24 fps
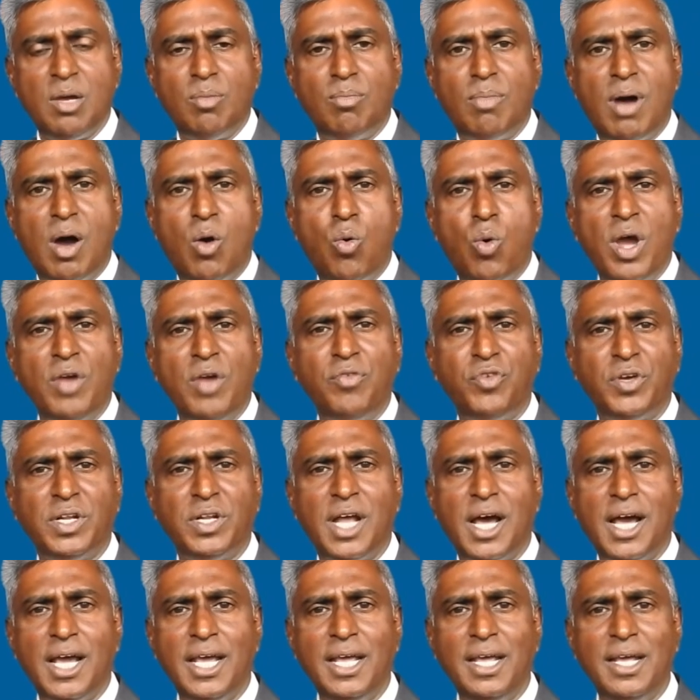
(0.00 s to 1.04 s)
My wife
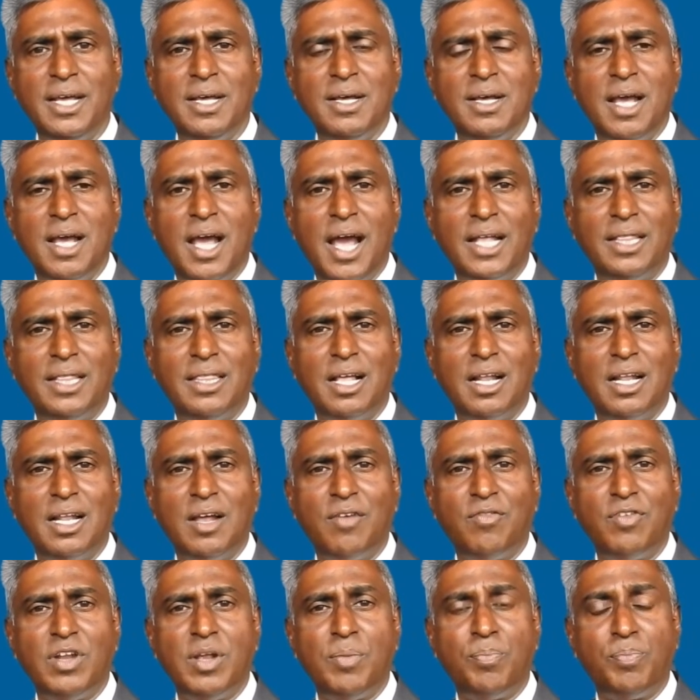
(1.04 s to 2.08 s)
and I had the
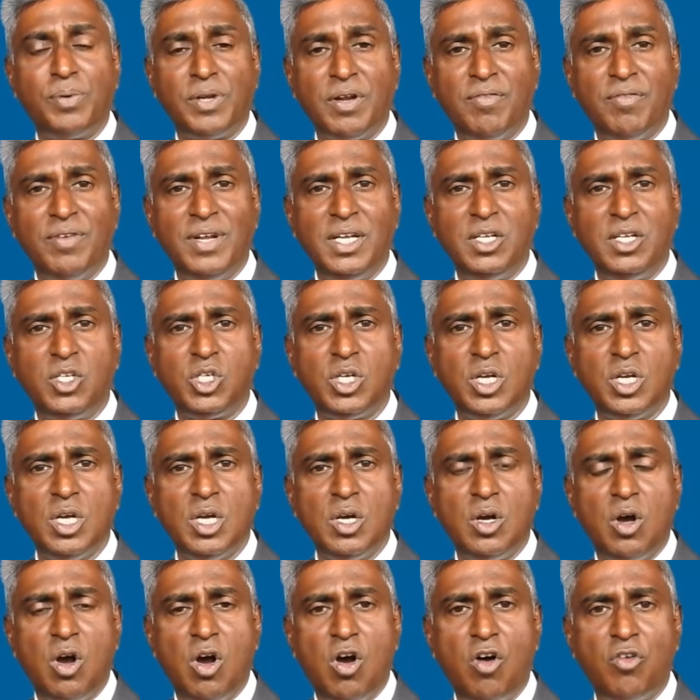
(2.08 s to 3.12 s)
lovely privilege
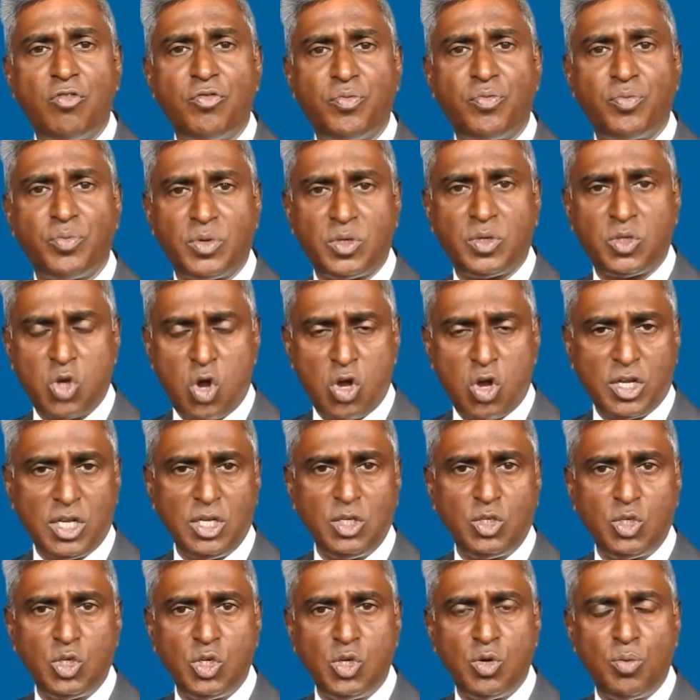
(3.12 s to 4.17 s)
of
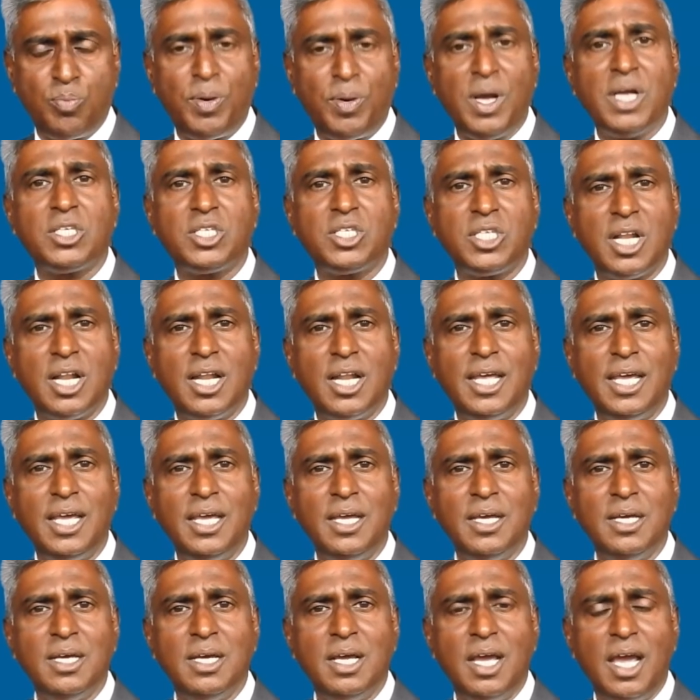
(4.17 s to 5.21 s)
talking to you personally
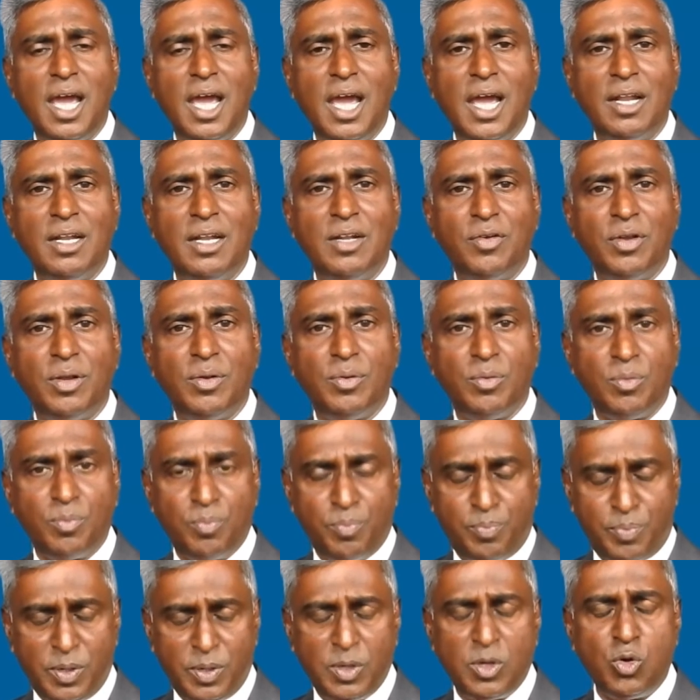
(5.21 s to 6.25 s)
and
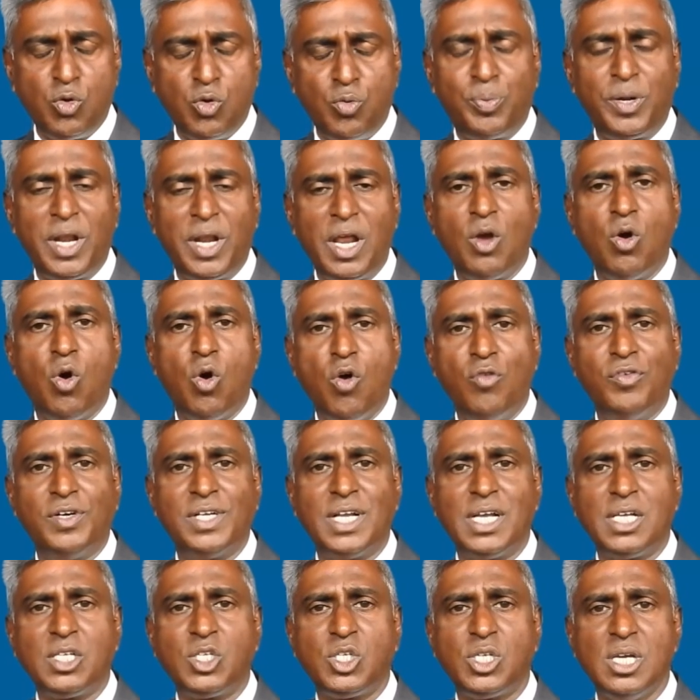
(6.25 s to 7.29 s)
you praying over
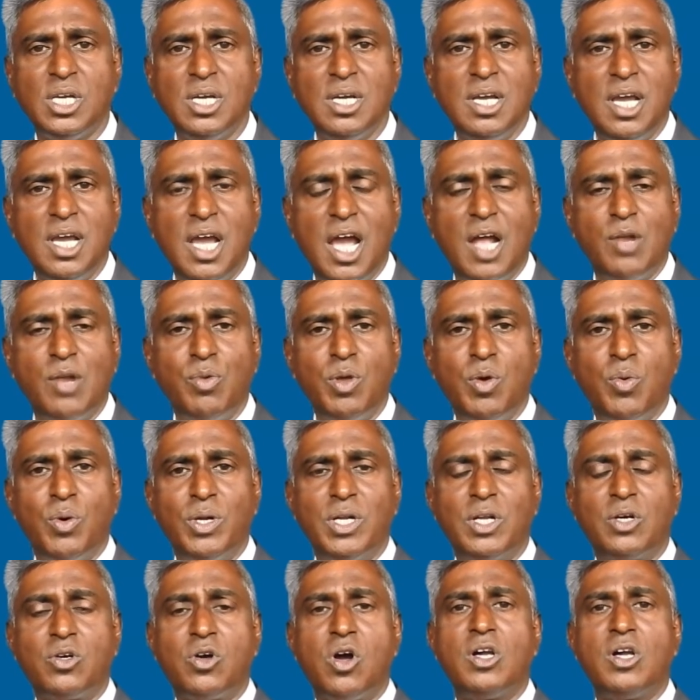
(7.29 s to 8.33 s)
us, and we
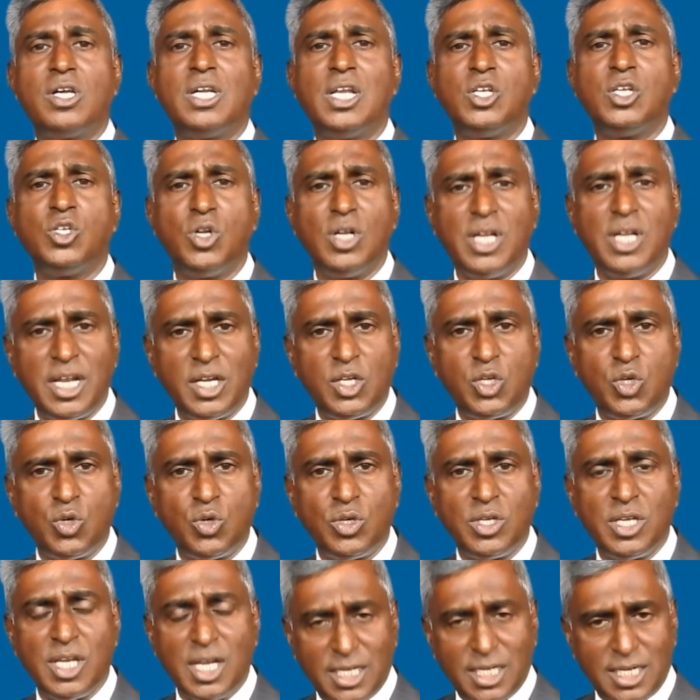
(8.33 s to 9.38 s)
want to congratulate you
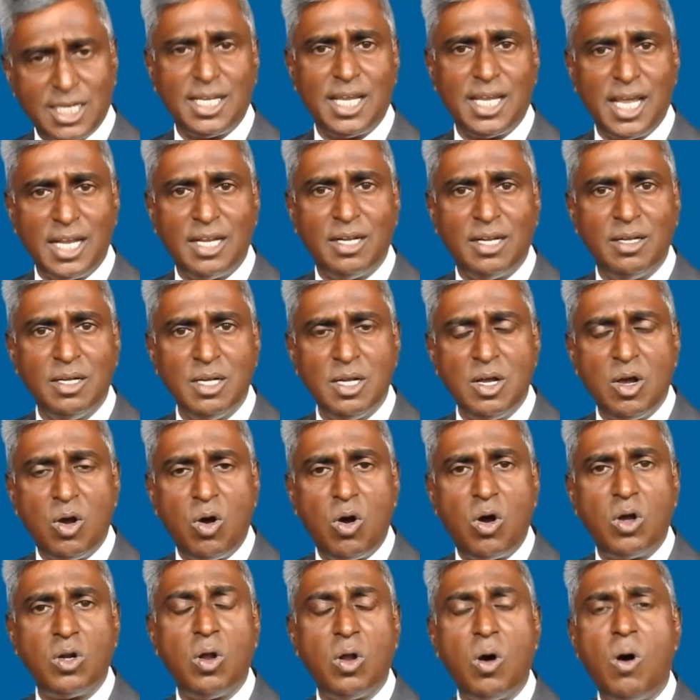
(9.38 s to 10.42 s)
yet again
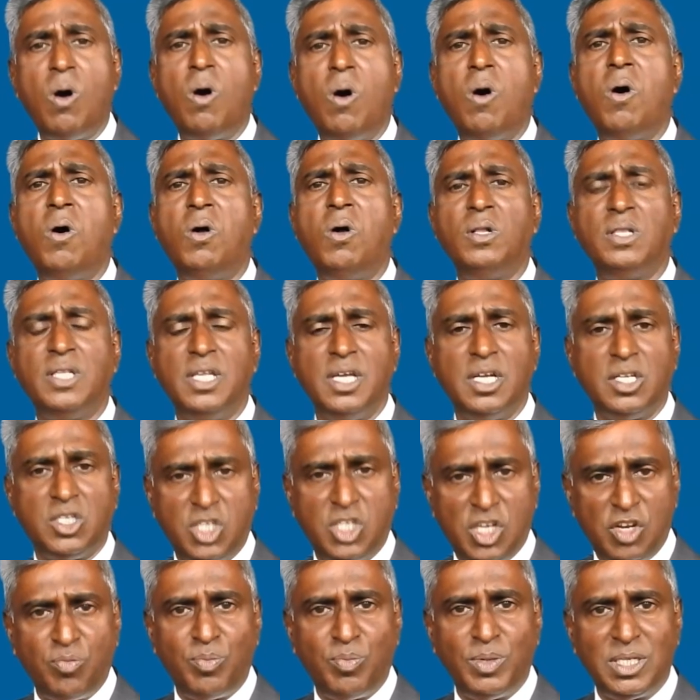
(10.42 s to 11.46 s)
on all the
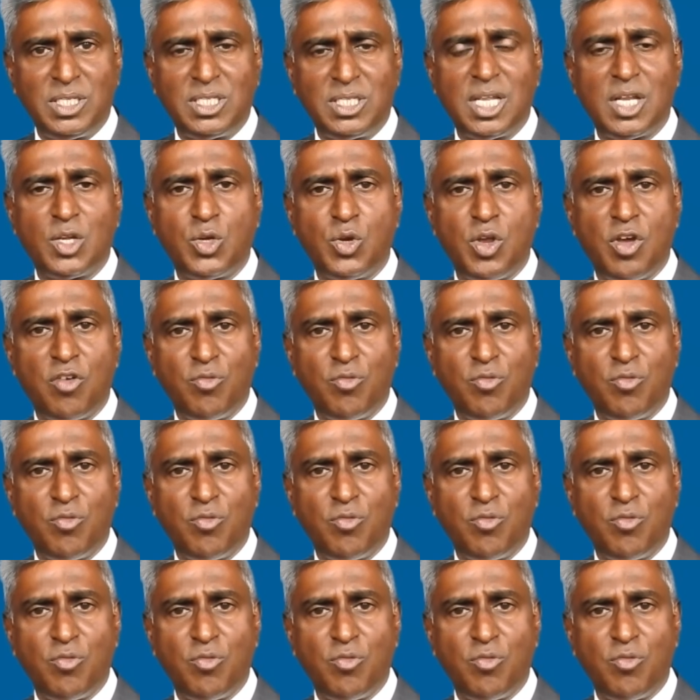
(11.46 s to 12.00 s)
achievements that you